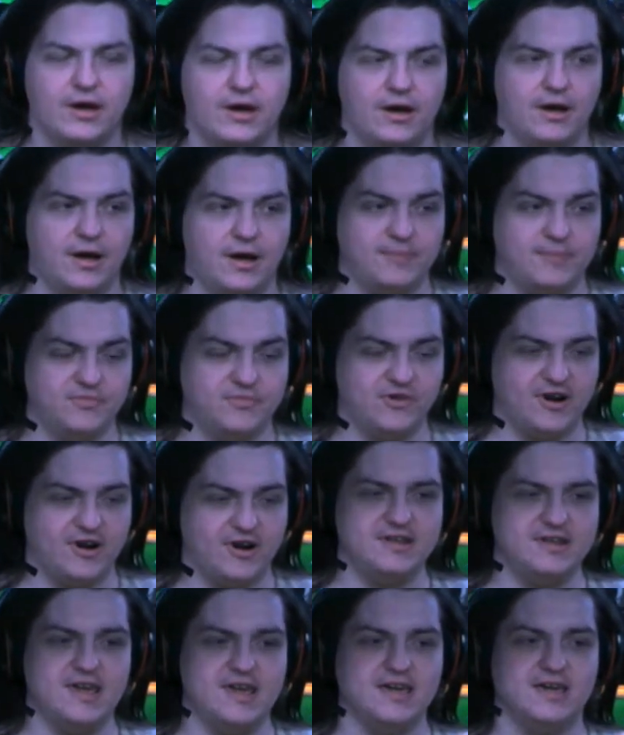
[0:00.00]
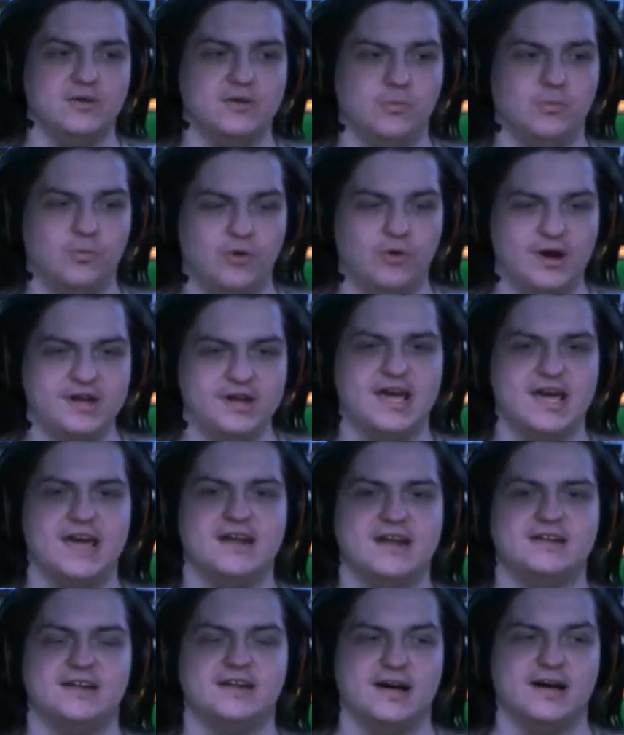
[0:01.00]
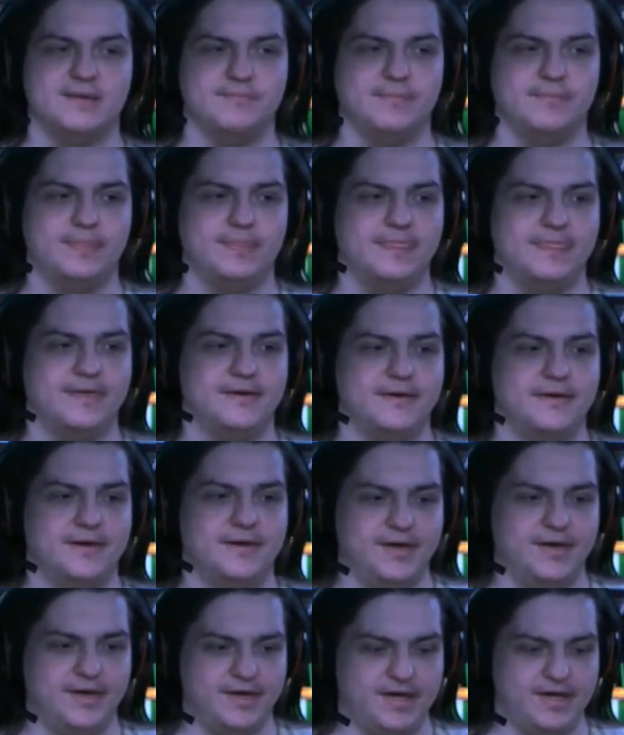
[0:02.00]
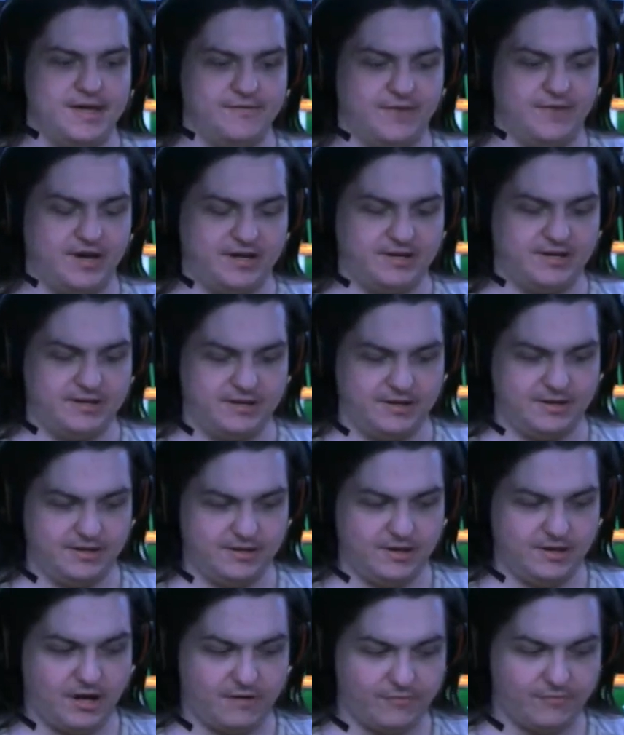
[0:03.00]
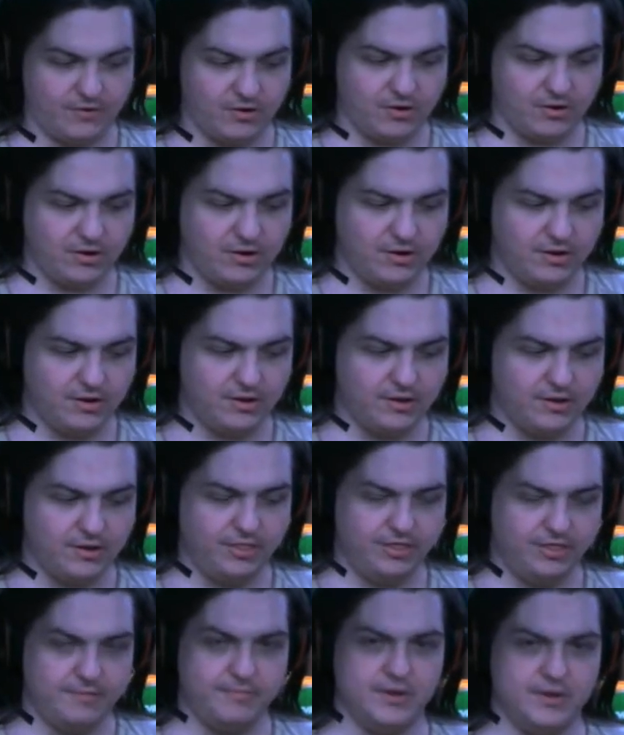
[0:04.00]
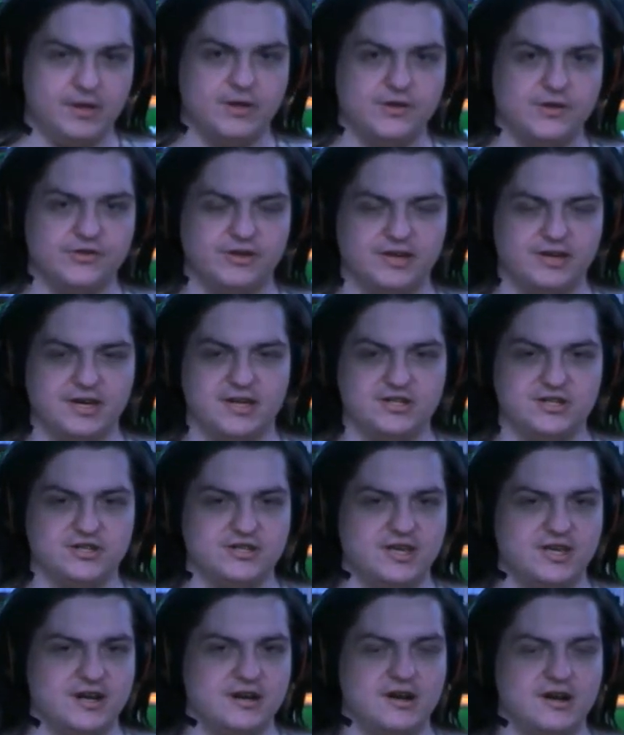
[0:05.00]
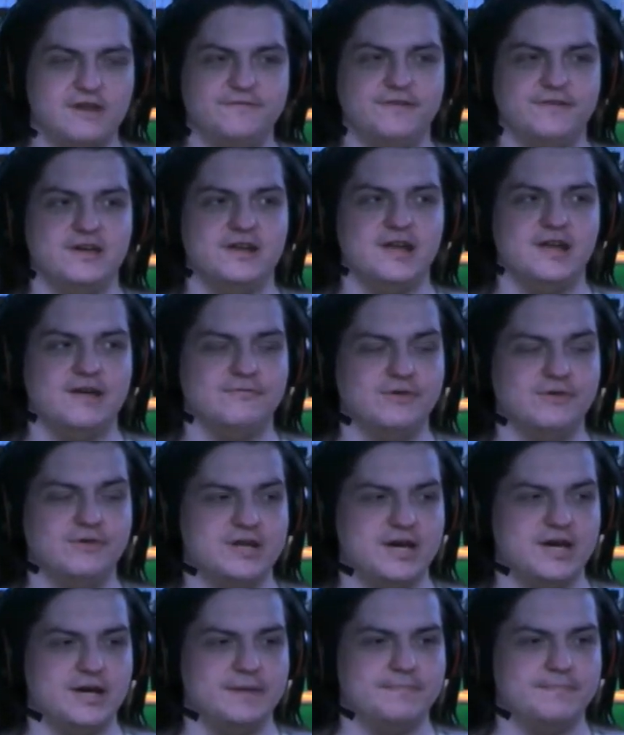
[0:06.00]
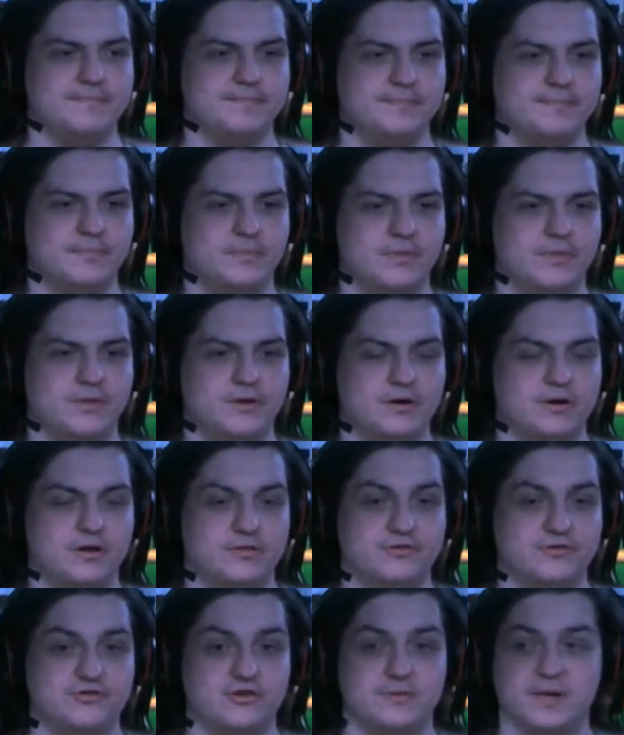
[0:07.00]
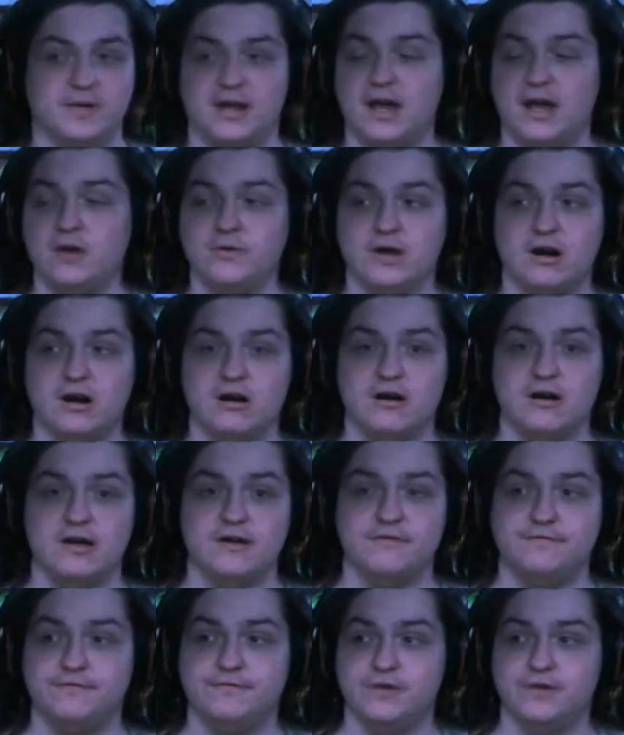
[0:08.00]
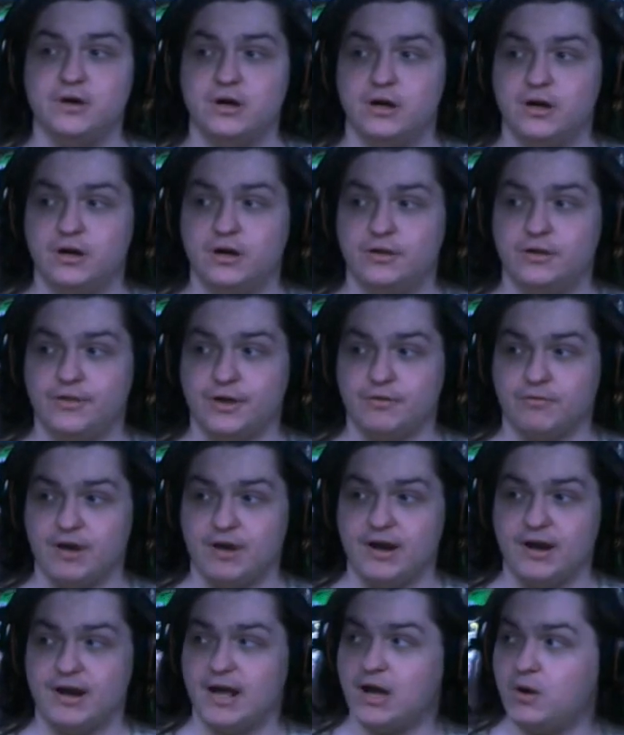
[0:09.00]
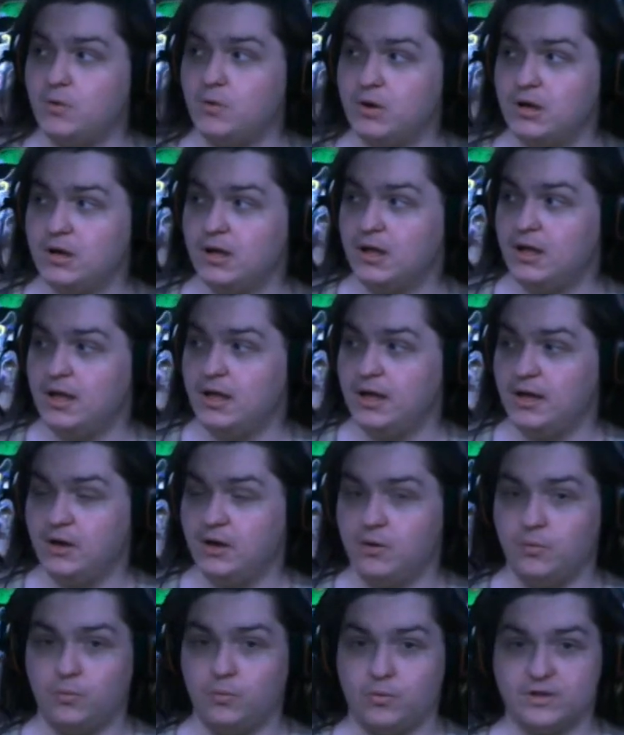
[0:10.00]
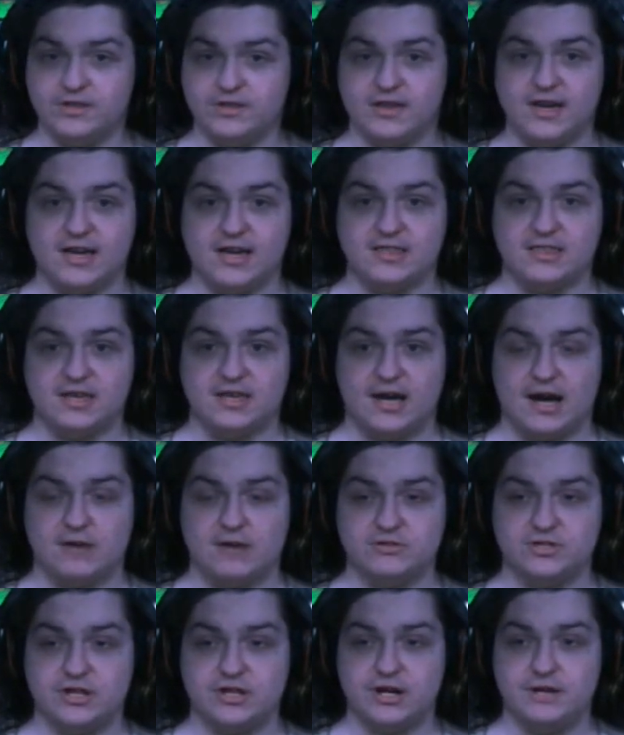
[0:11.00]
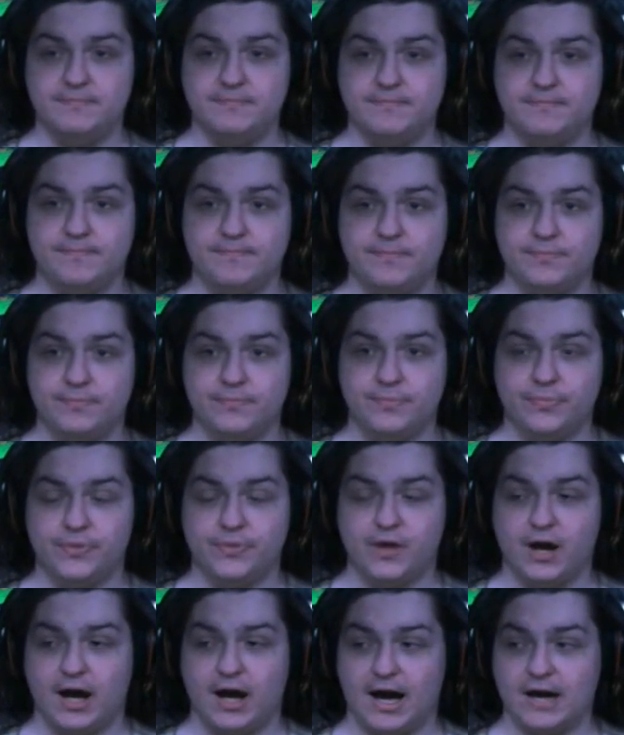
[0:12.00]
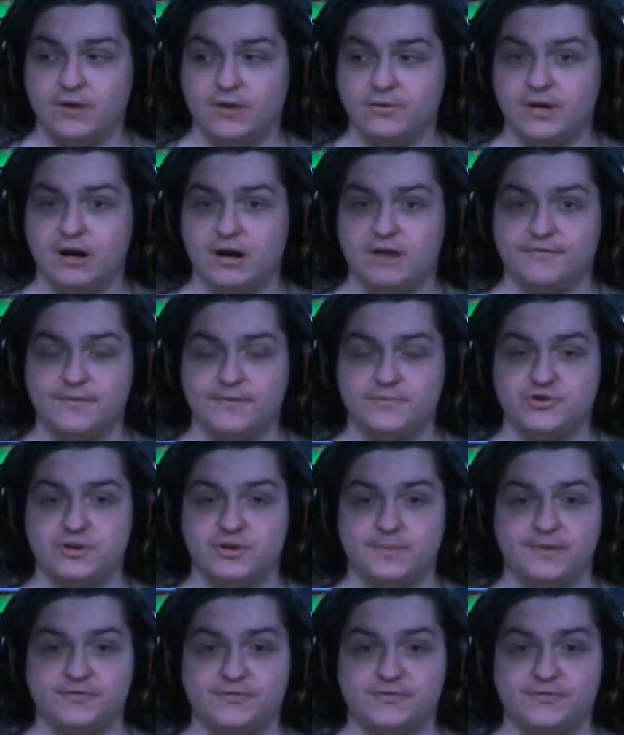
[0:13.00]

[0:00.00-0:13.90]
I'm trying to take it one day at a time. If I can cover the bills and get enough in every day through streaming, and I don't care if, like right now, once I get the house done, I don't care if I'm streaming for